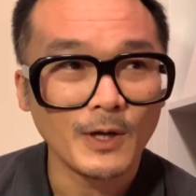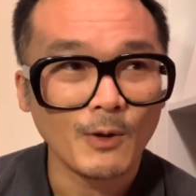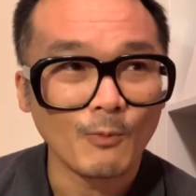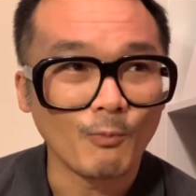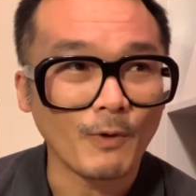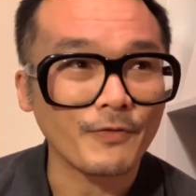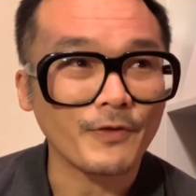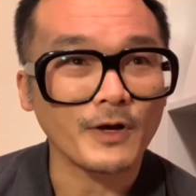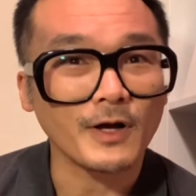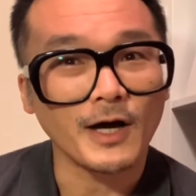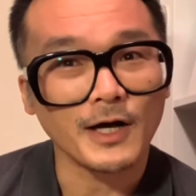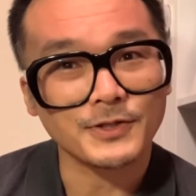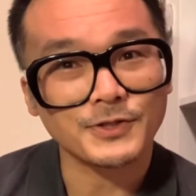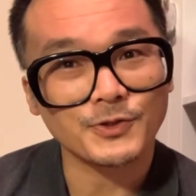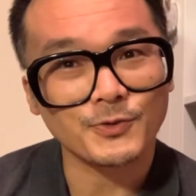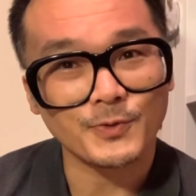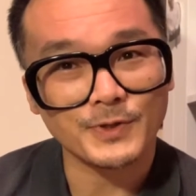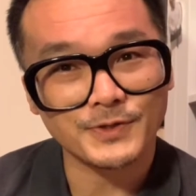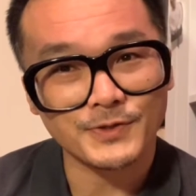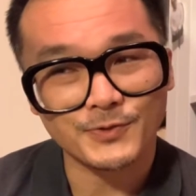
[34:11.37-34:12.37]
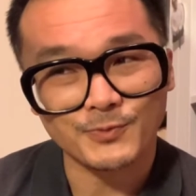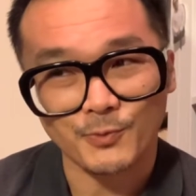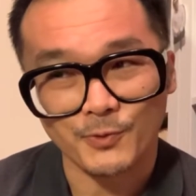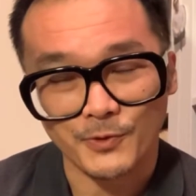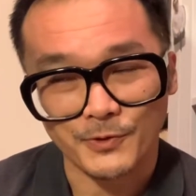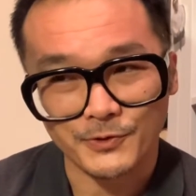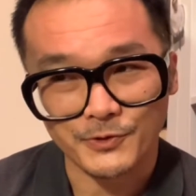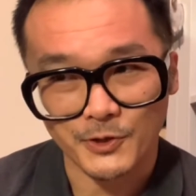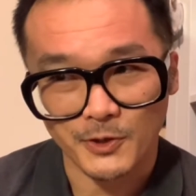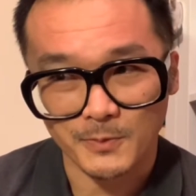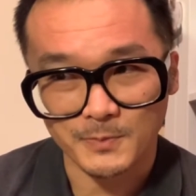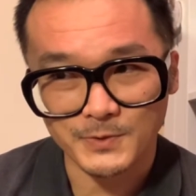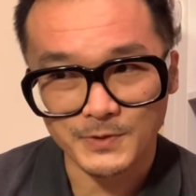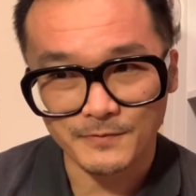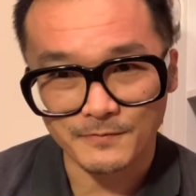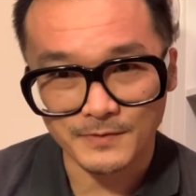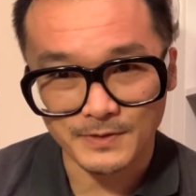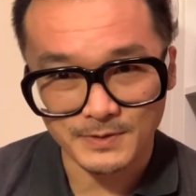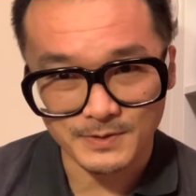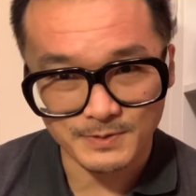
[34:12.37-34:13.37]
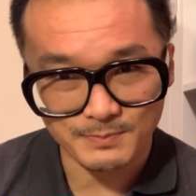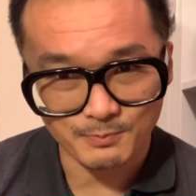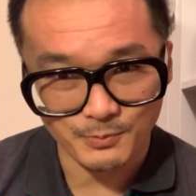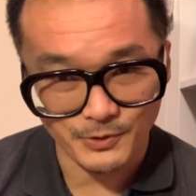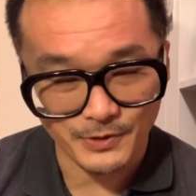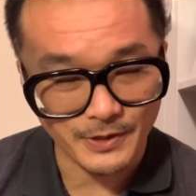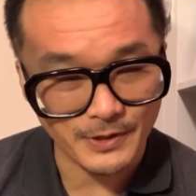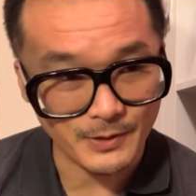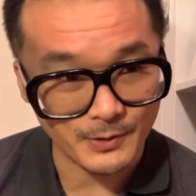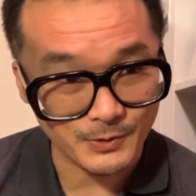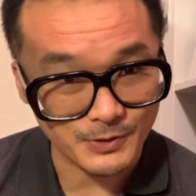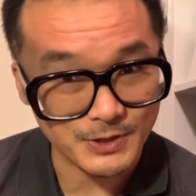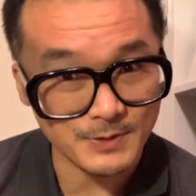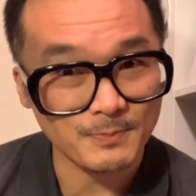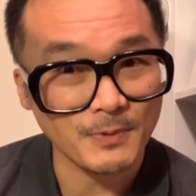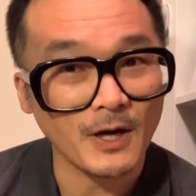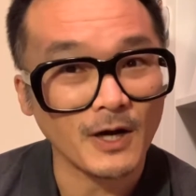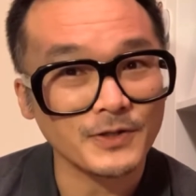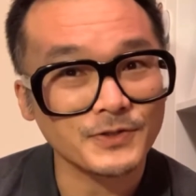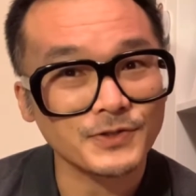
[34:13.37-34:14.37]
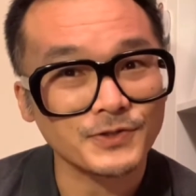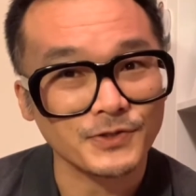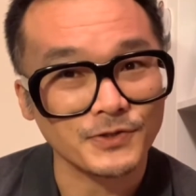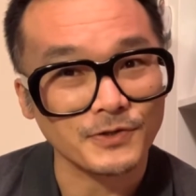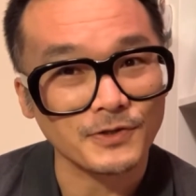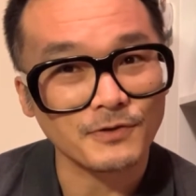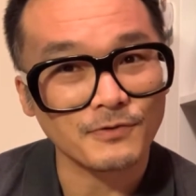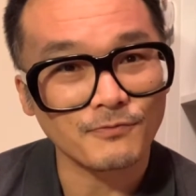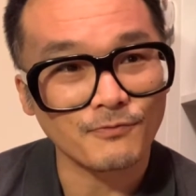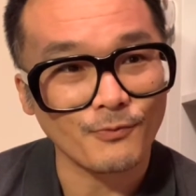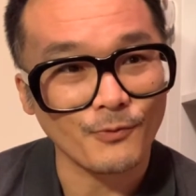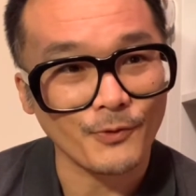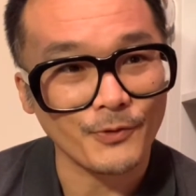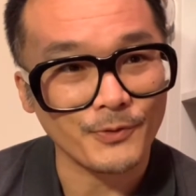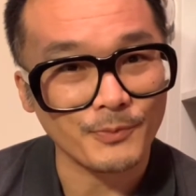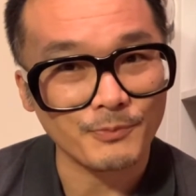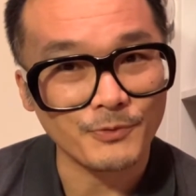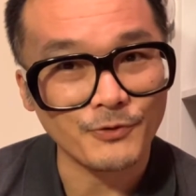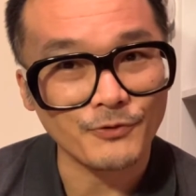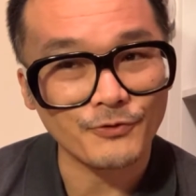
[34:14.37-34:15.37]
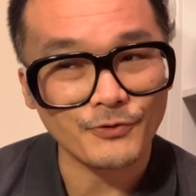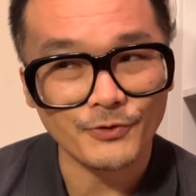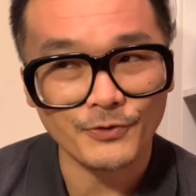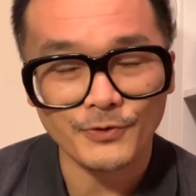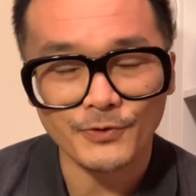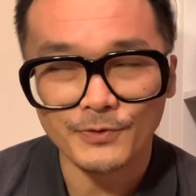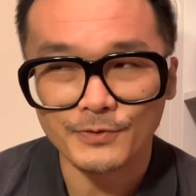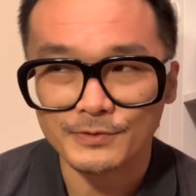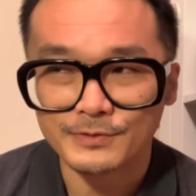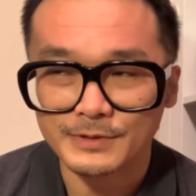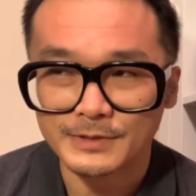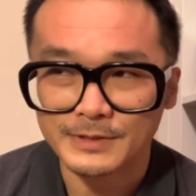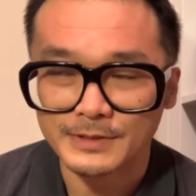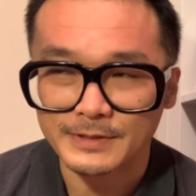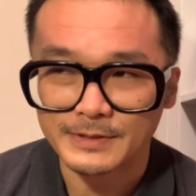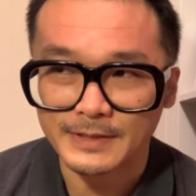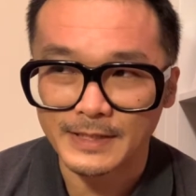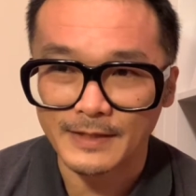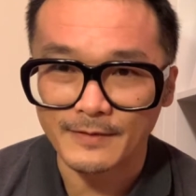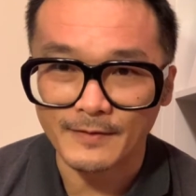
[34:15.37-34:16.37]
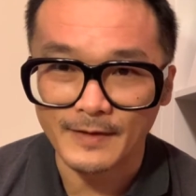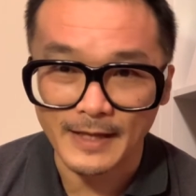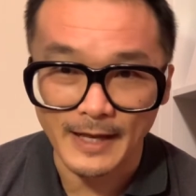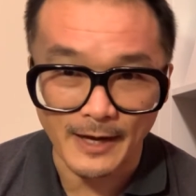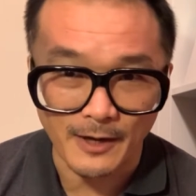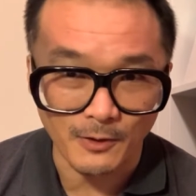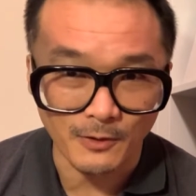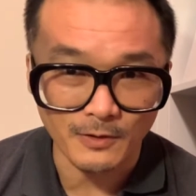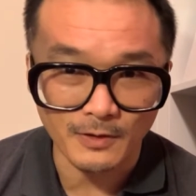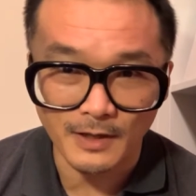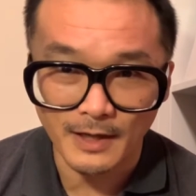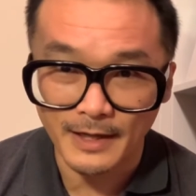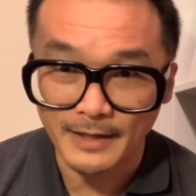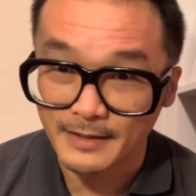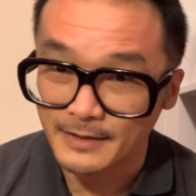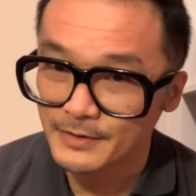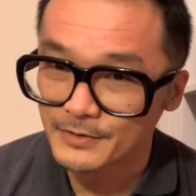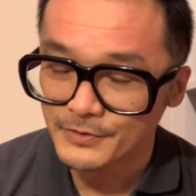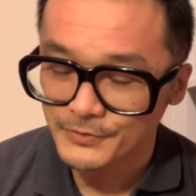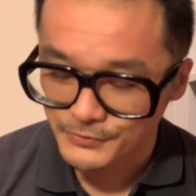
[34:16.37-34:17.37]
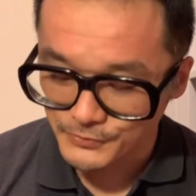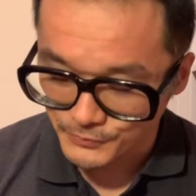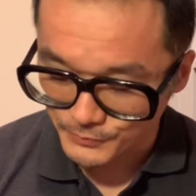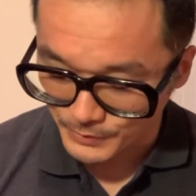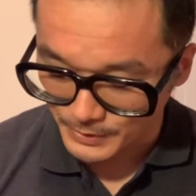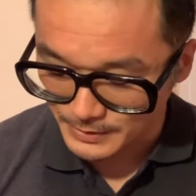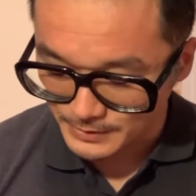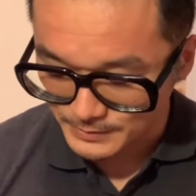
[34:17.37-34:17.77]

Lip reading: what the consequences were in terms of a particular sponsor for the musical in the airline industry.